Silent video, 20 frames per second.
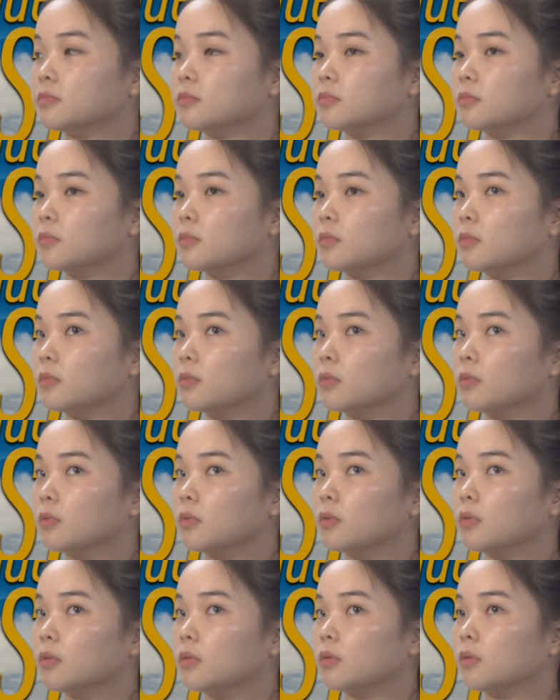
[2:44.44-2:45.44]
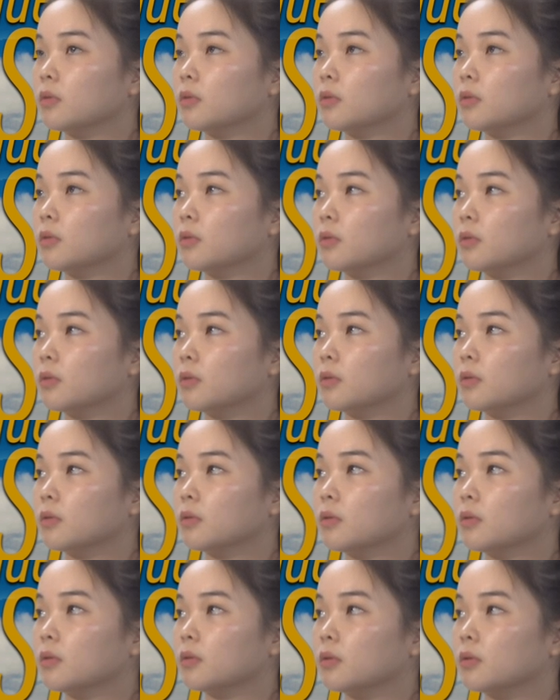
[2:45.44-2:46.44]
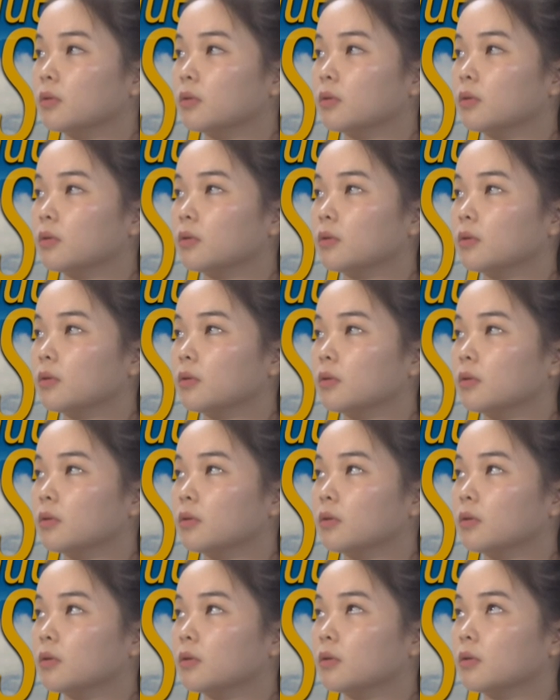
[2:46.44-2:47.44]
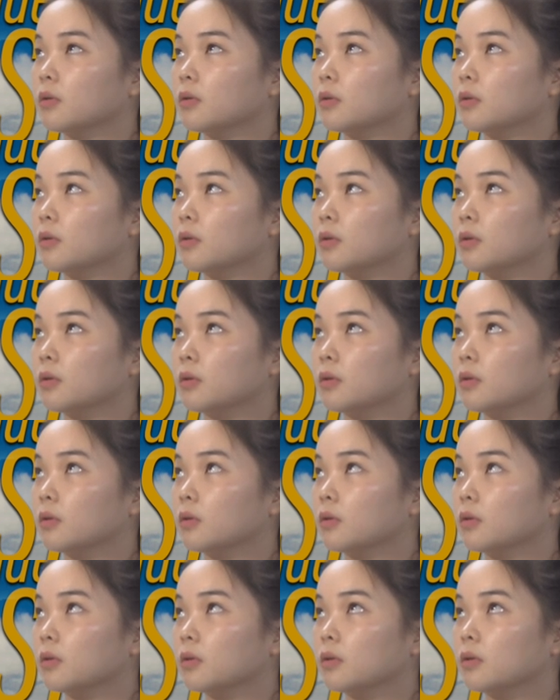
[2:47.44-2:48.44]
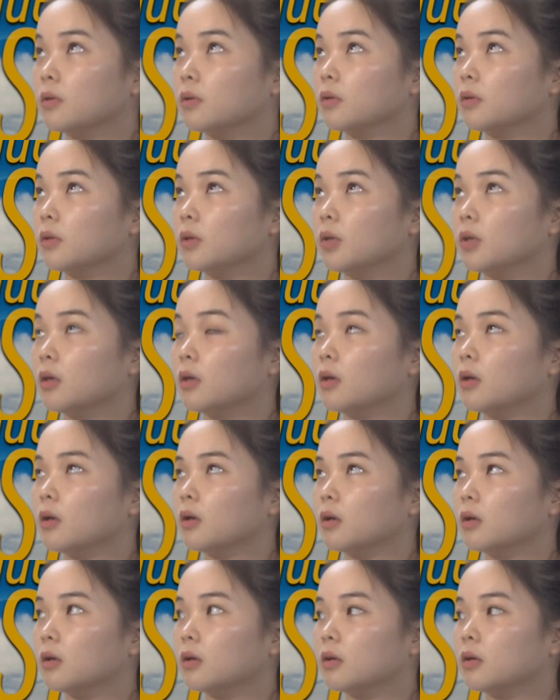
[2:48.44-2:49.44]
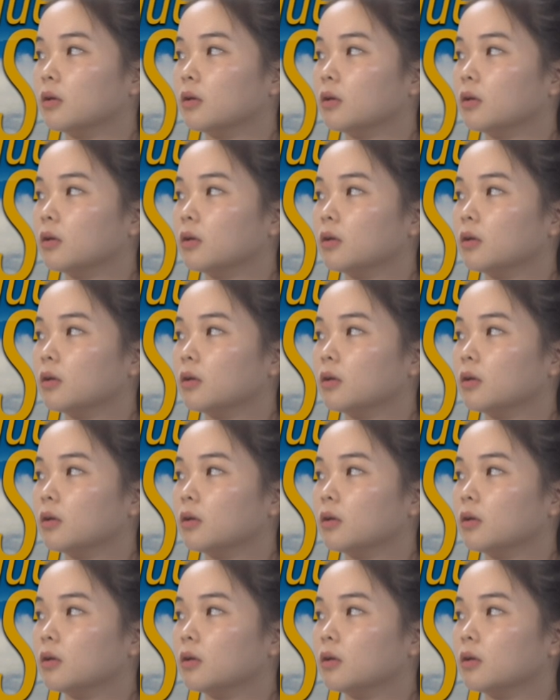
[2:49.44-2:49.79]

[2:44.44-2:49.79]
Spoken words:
(silent)